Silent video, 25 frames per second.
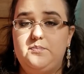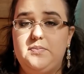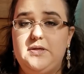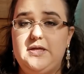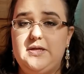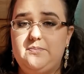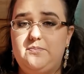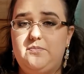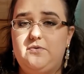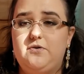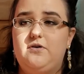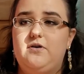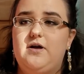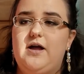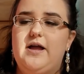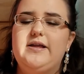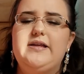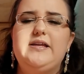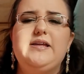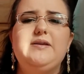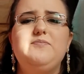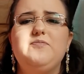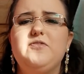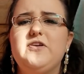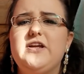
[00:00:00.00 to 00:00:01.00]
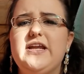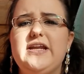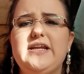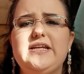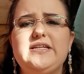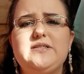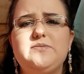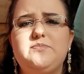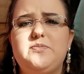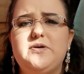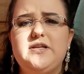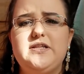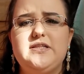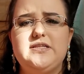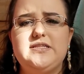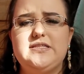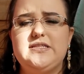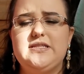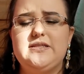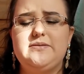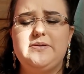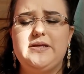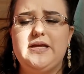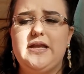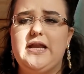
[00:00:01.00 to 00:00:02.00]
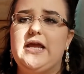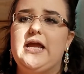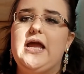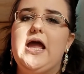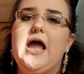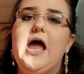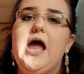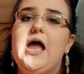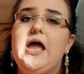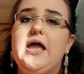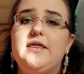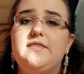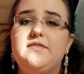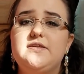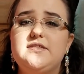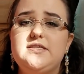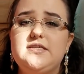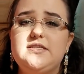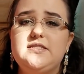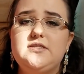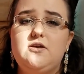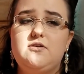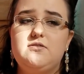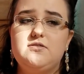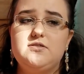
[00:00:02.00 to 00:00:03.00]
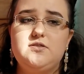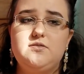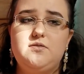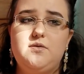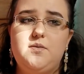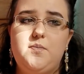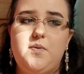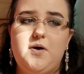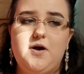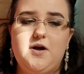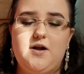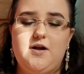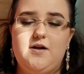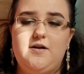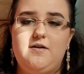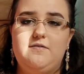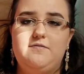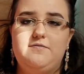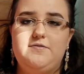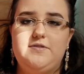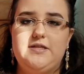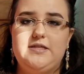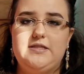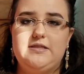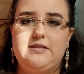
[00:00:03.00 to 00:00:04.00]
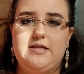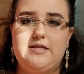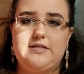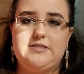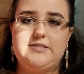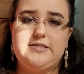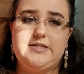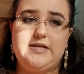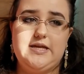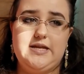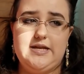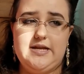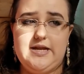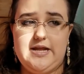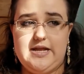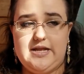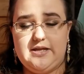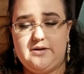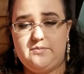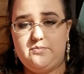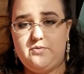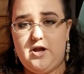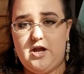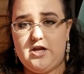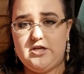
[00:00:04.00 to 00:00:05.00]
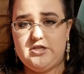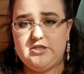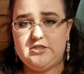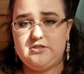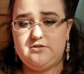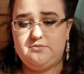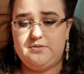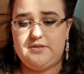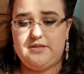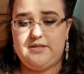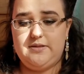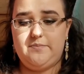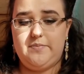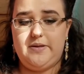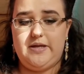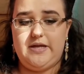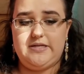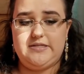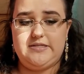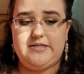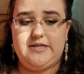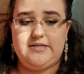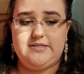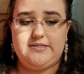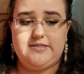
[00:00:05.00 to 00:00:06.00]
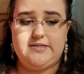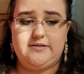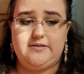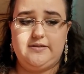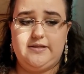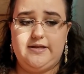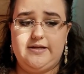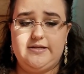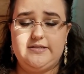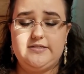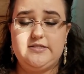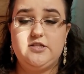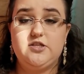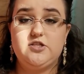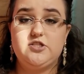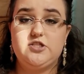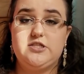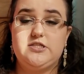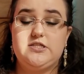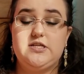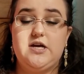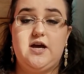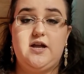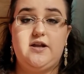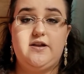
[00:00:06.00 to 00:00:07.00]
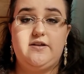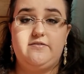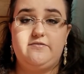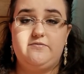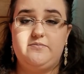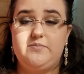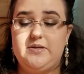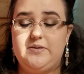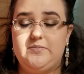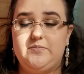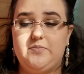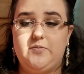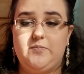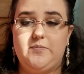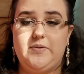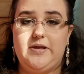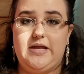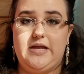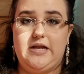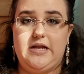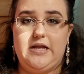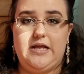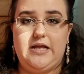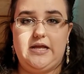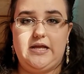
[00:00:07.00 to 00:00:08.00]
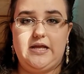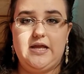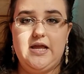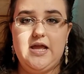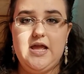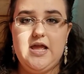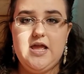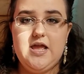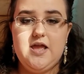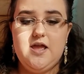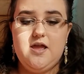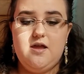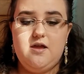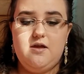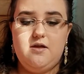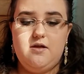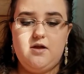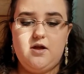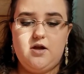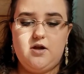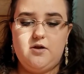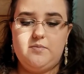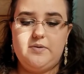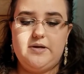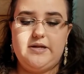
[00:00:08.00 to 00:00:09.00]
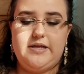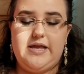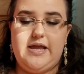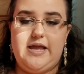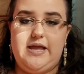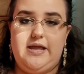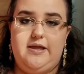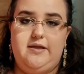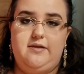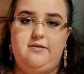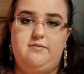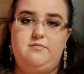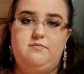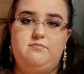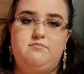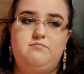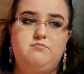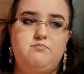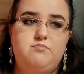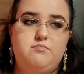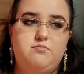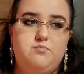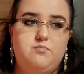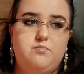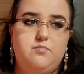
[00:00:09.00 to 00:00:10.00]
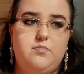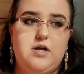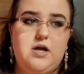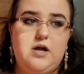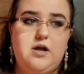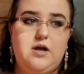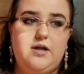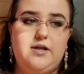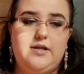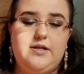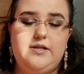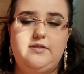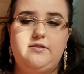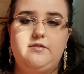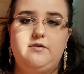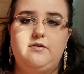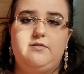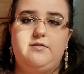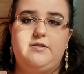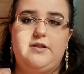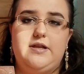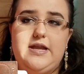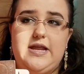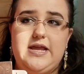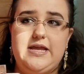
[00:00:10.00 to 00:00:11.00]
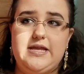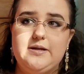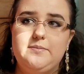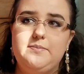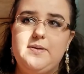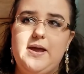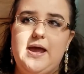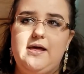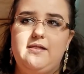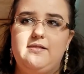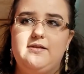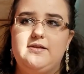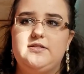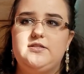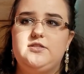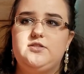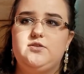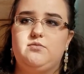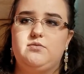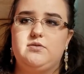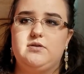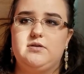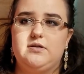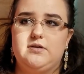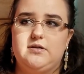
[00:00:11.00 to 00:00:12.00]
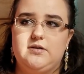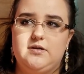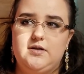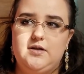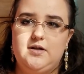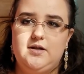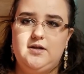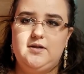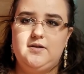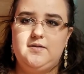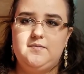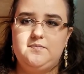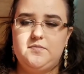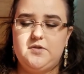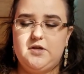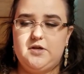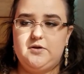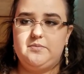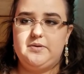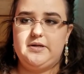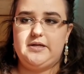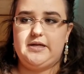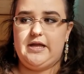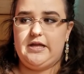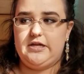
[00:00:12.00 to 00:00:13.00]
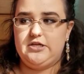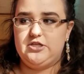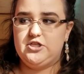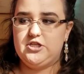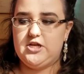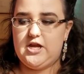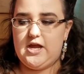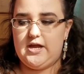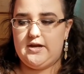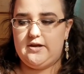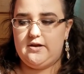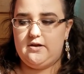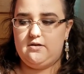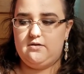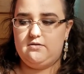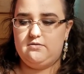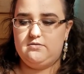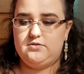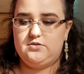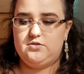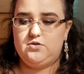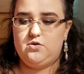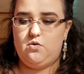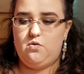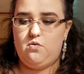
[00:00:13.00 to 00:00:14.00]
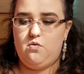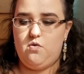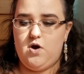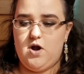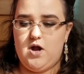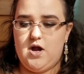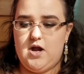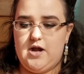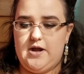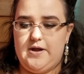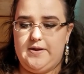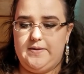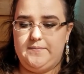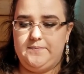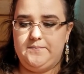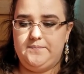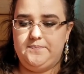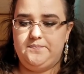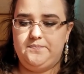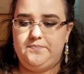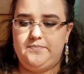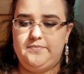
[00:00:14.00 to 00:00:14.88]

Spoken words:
people, I keep forgetting to put this in the beginning, this is also a part of the Let's Get Naked project with the Fantastic Ladies, and there's a ton of people panning Urban Decay, either the Naked palettes or Urban Decay shadows or